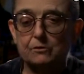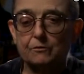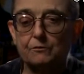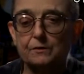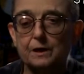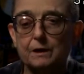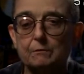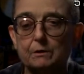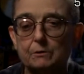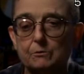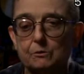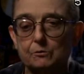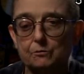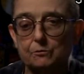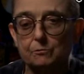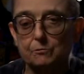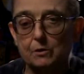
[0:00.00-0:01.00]
the family was
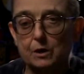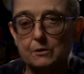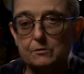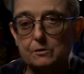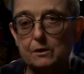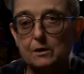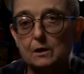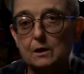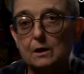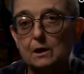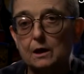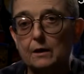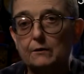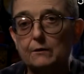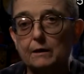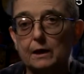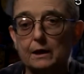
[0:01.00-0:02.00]
from Russia
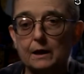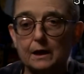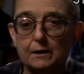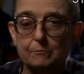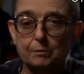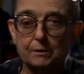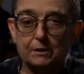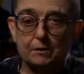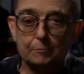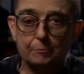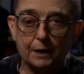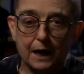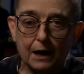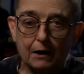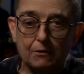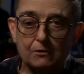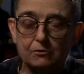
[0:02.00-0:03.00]
and they had been to
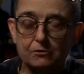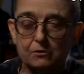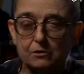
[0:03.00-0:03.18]
Paris,